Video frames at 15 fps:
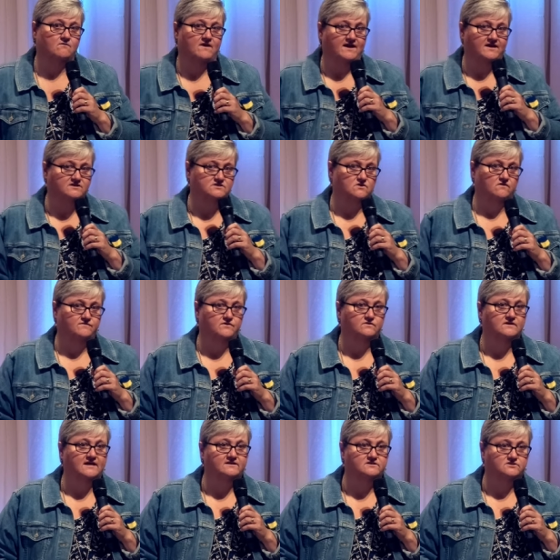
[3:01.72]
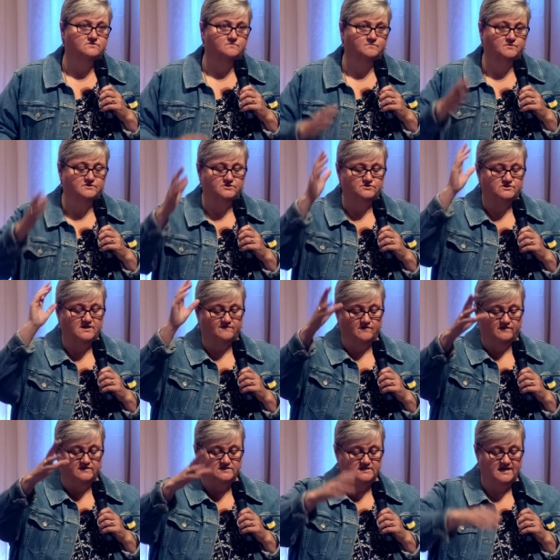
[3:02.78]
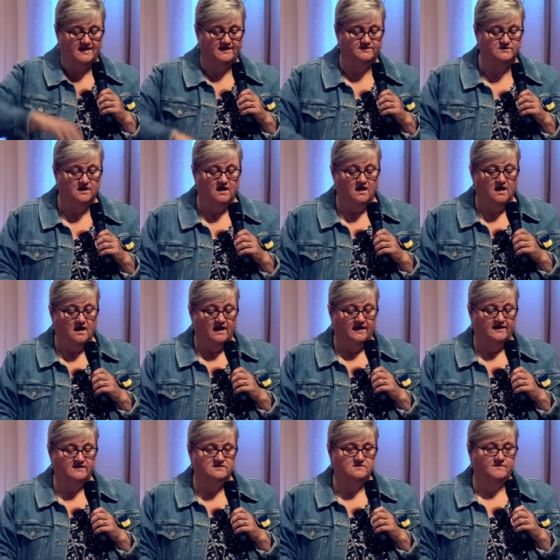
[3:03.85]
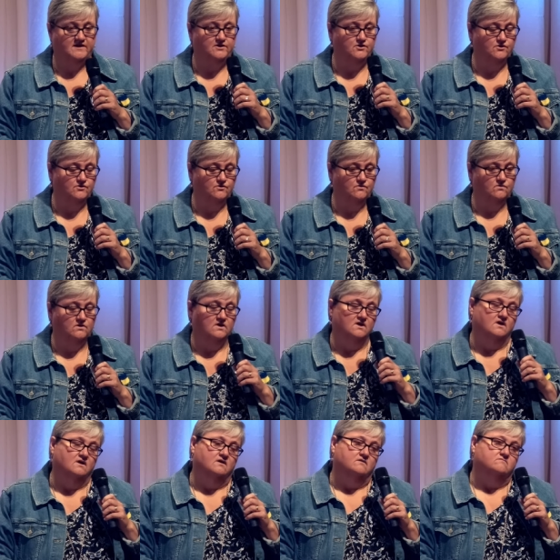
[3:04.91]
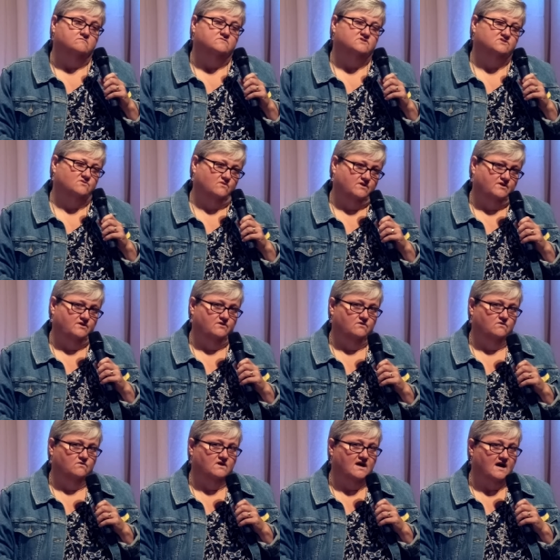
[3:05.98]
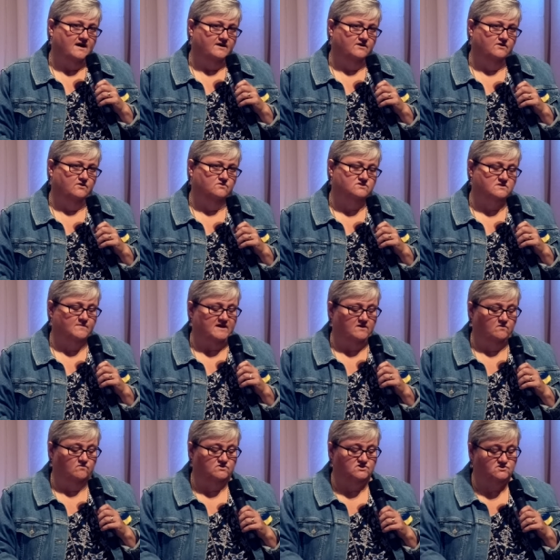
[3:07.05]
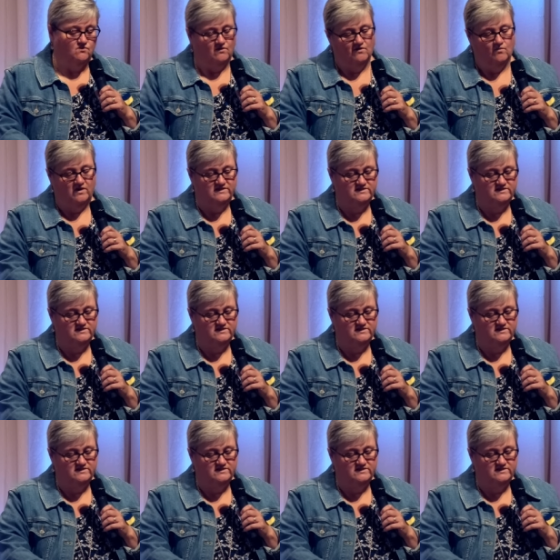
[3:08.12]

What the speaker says: already, so if you'd like to put your stuff on the stage, it needs to be new, sort of new, kind of new. Somebody sort of